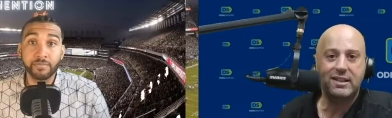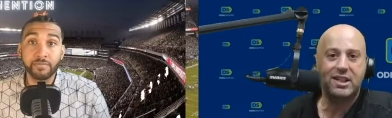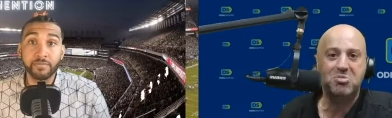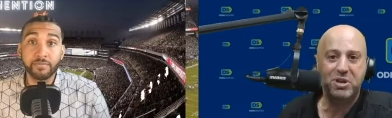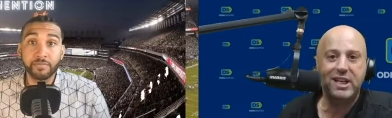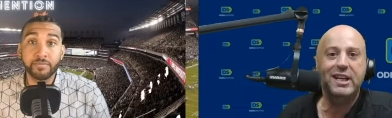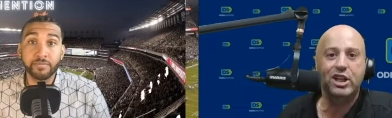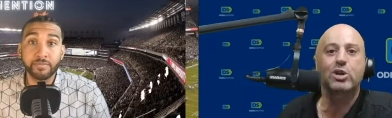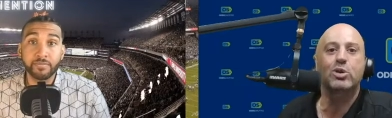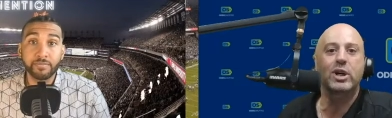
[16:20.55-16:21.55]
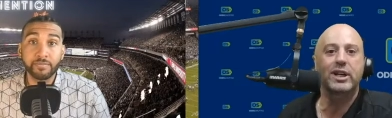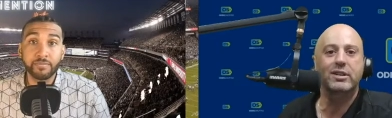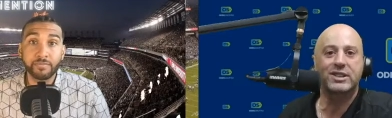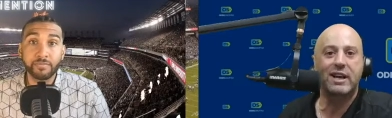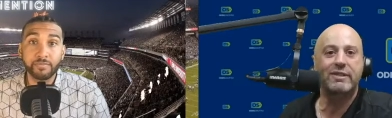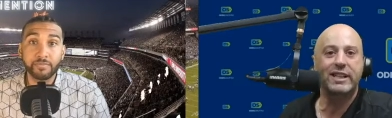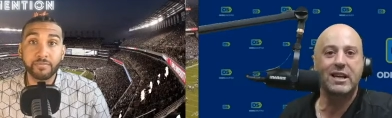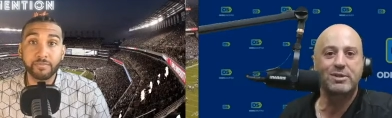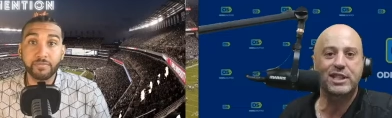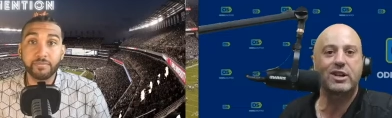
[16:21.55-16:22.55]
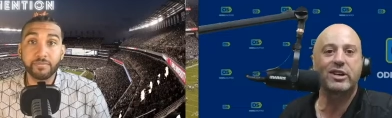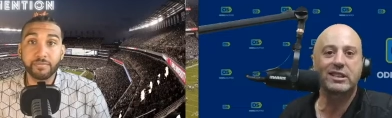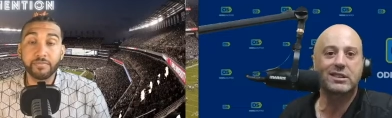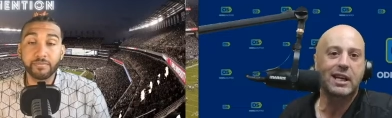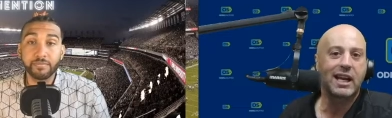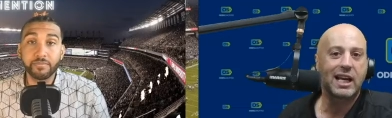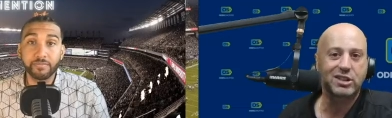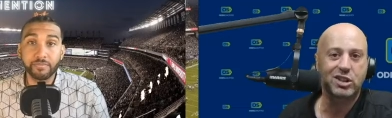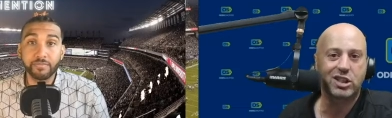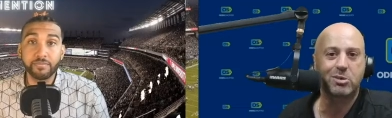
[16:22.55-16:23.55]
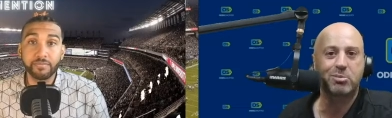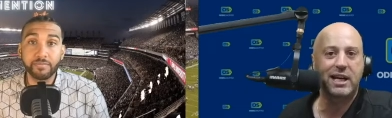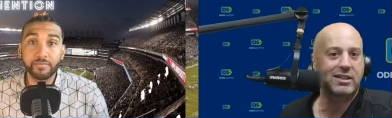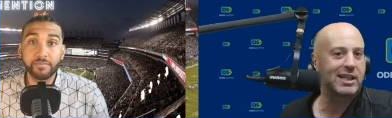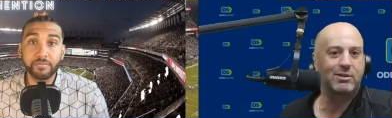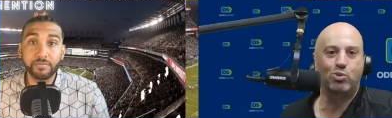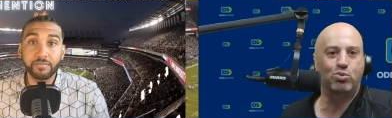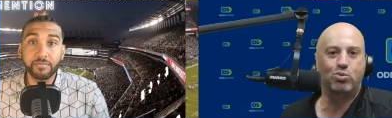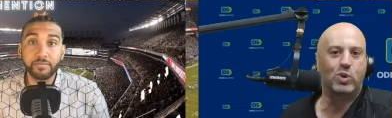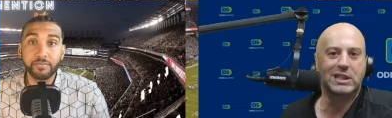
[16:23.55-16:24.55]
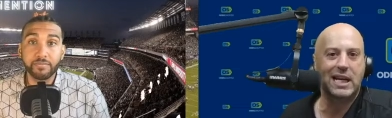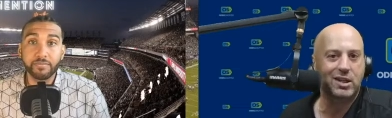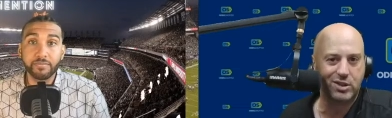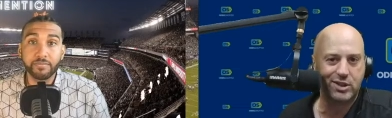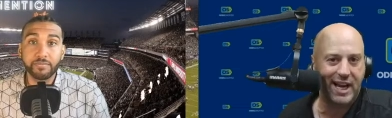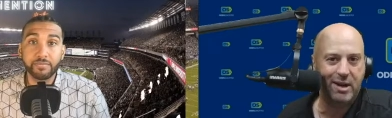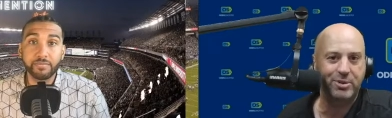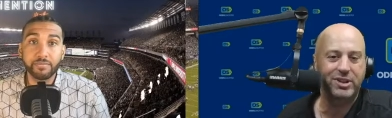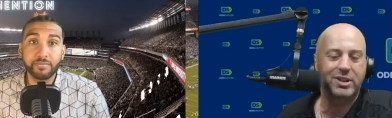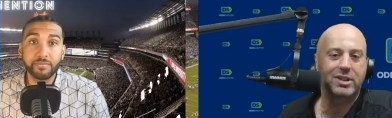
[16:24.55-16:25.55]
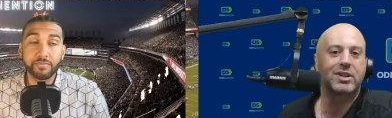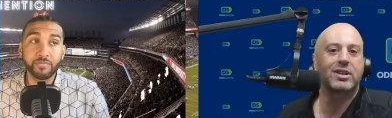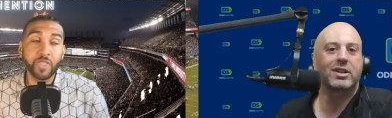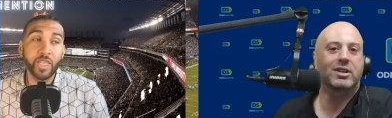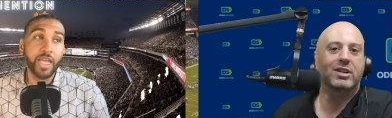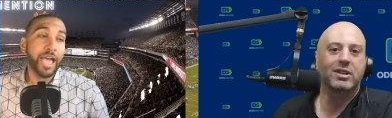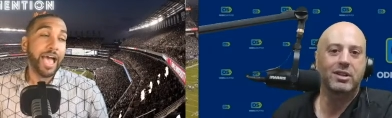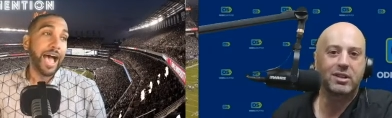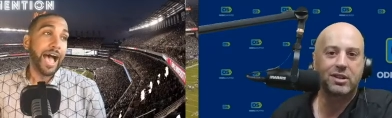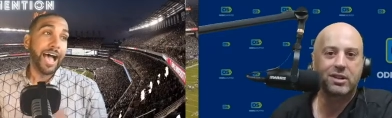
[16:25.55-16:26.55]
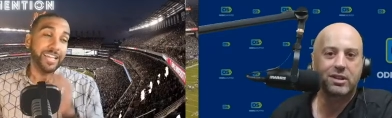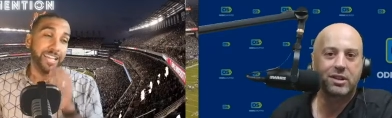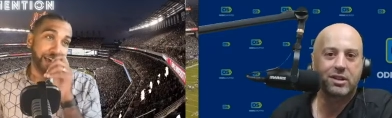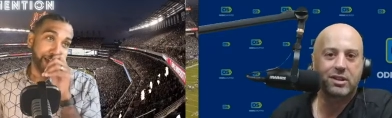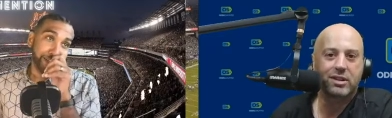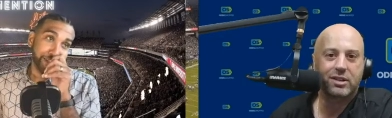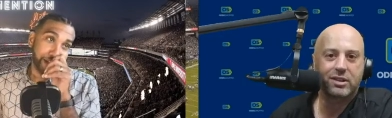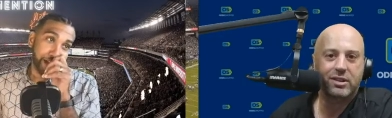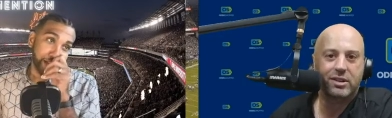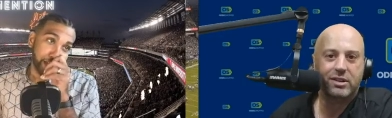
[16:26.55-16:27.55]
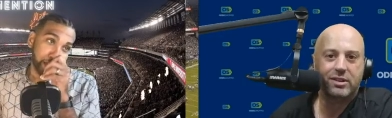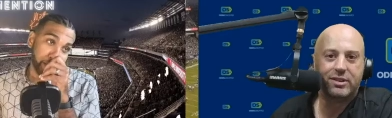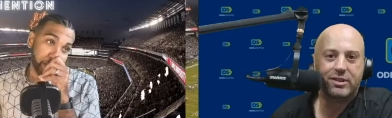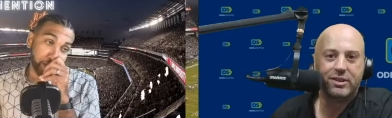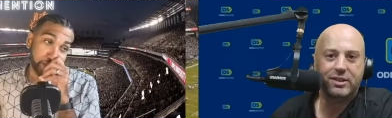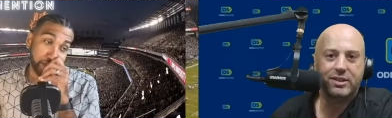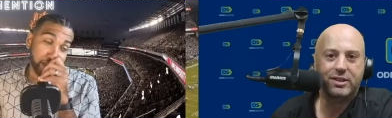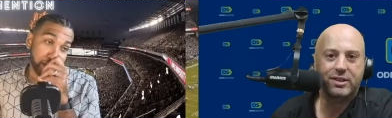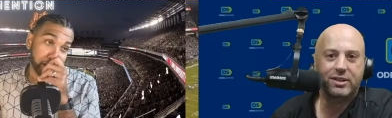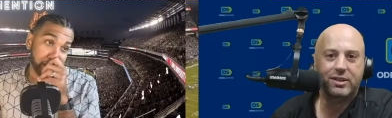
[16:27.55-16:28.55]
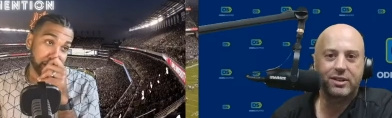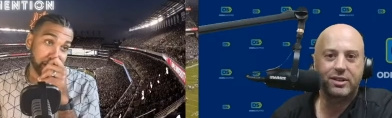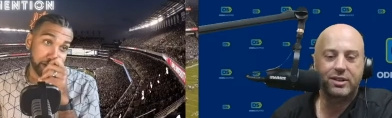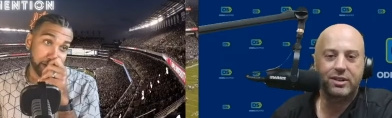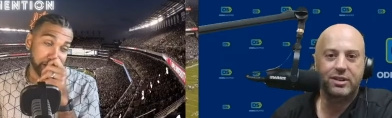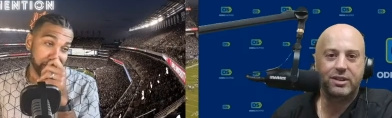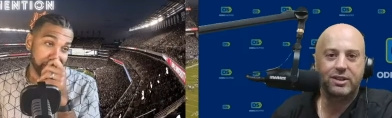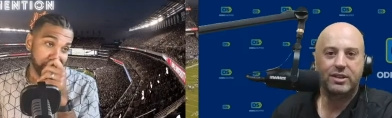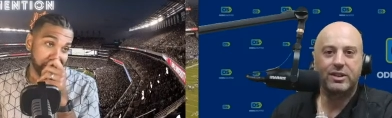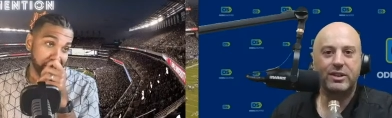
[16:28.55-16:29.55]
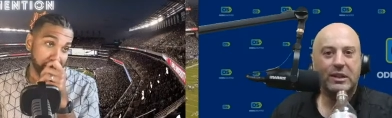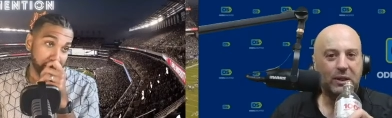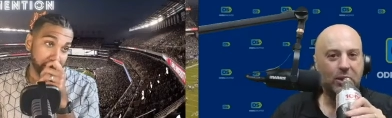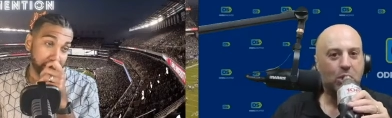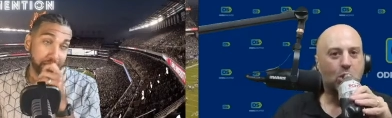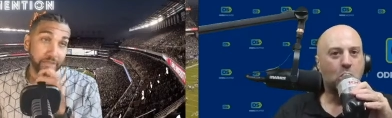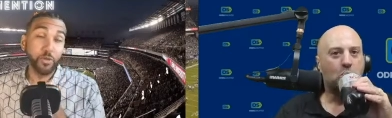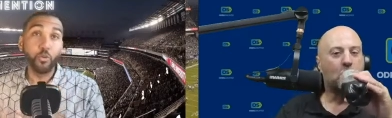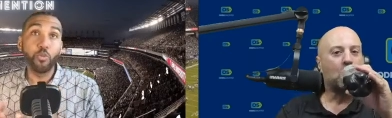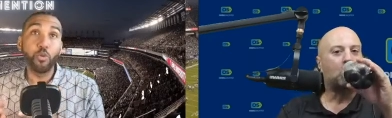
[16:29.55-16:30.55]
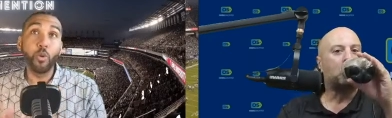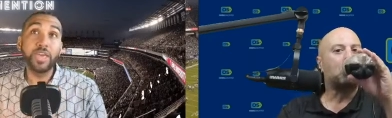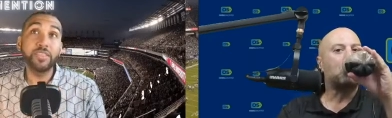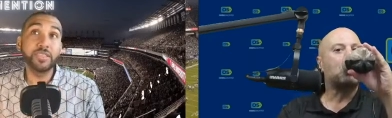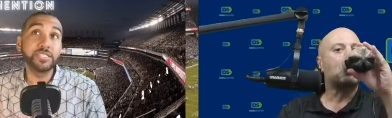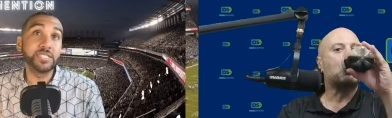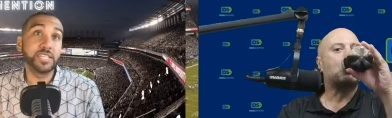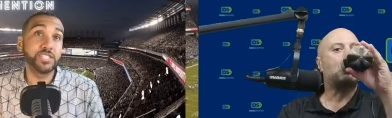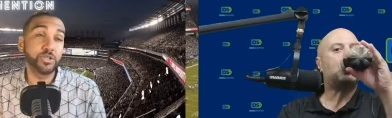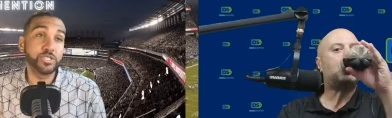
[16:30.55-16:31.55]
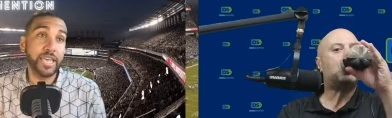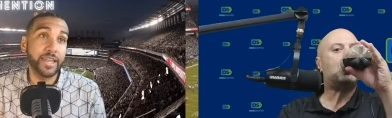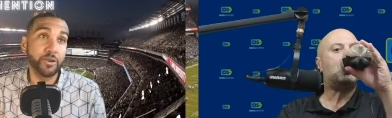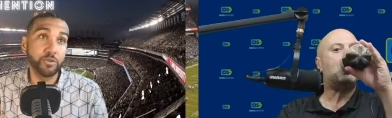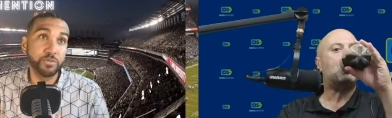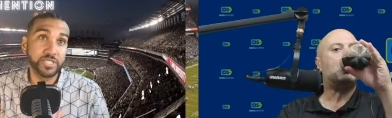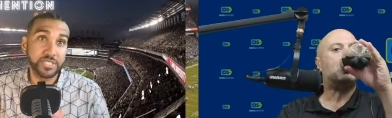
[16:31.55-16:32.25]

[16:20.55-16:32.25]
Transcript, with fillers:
Speaker 1: beating you in a seven game series. And you're looking back like, what the hell just happened?
Speaker 2: I I I the uh the the way that the Sixers handled